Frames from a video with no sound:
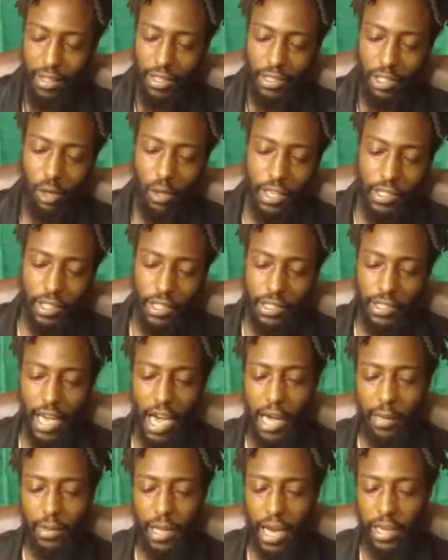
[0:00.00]
So it's the
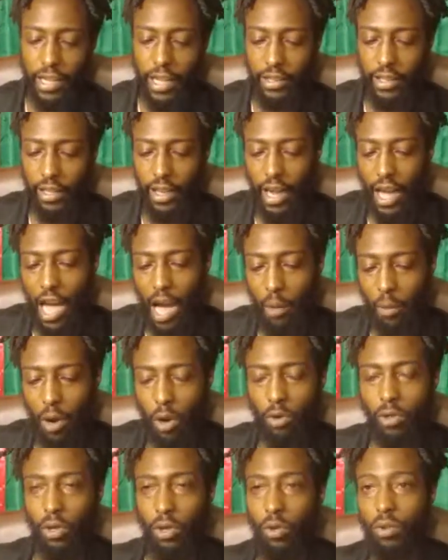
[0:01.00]
same thing that the Lamb
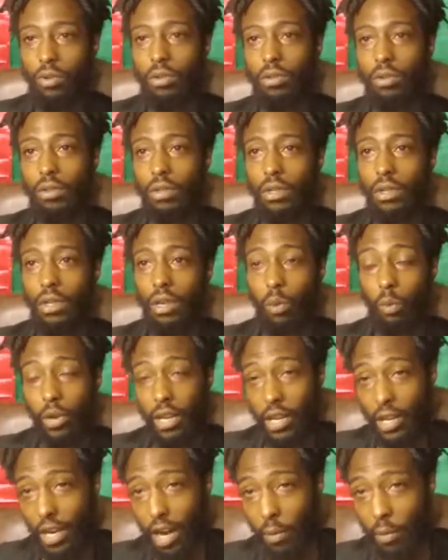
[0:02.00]
gonna do when
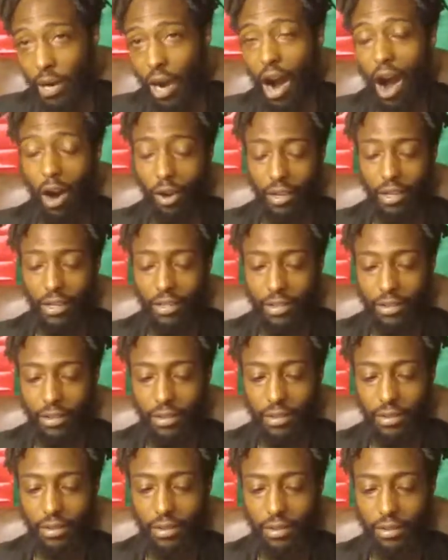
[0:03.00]
he come calling
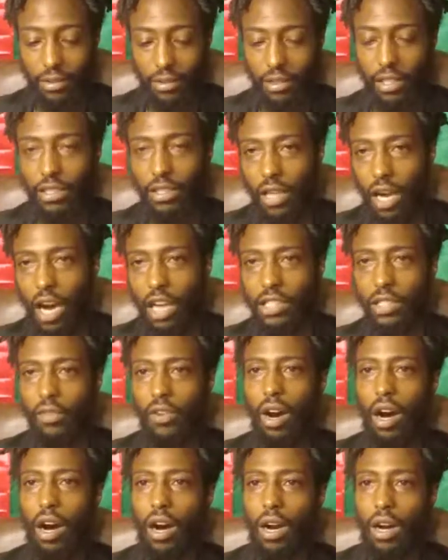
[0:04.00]
the sons of
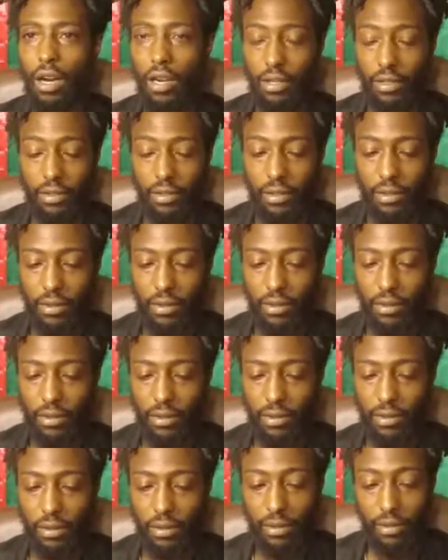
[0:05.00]
God.
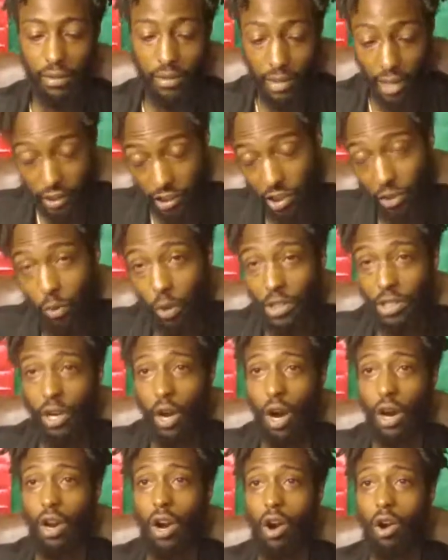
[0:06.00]
This is what's
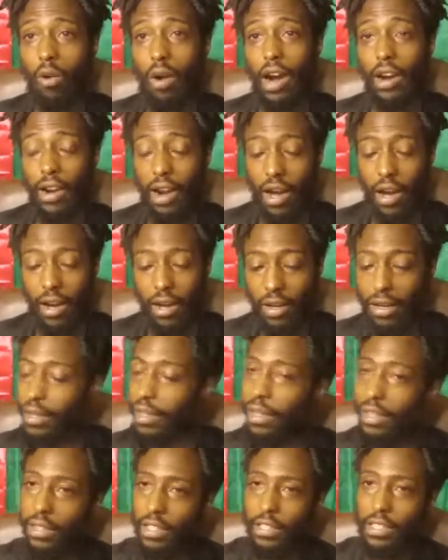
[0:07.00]
going on right now.
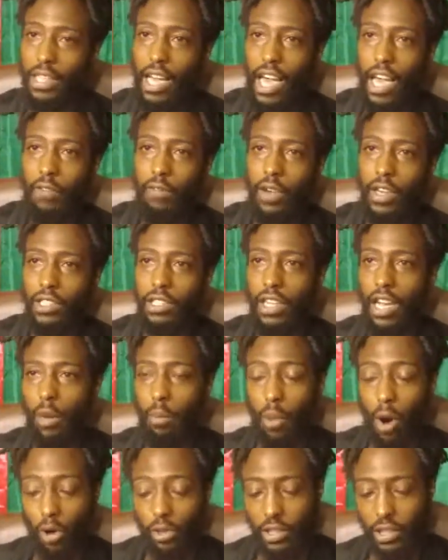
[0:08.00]
The same vision
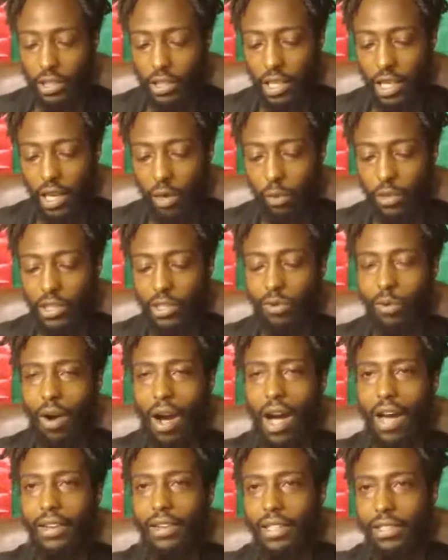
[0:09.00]
that Moses seen, which is
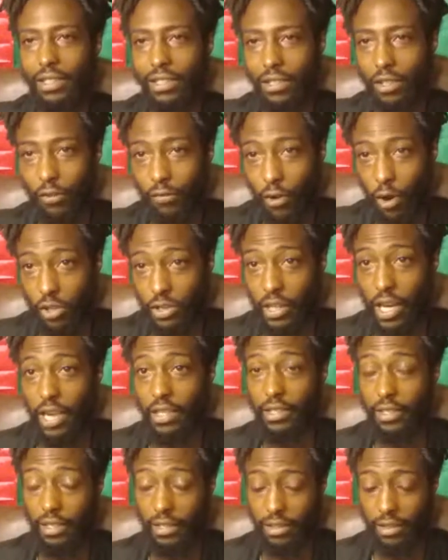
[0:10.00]
why this is the first
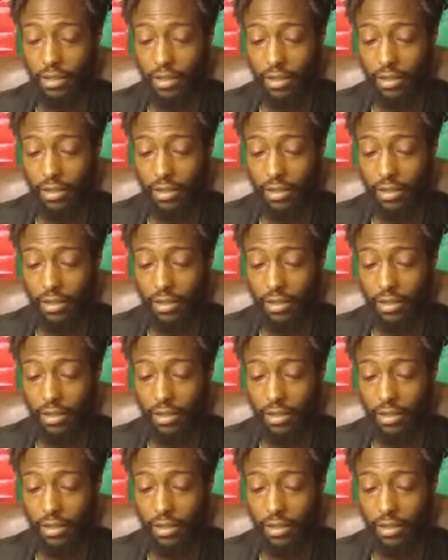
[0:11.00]
Exodus.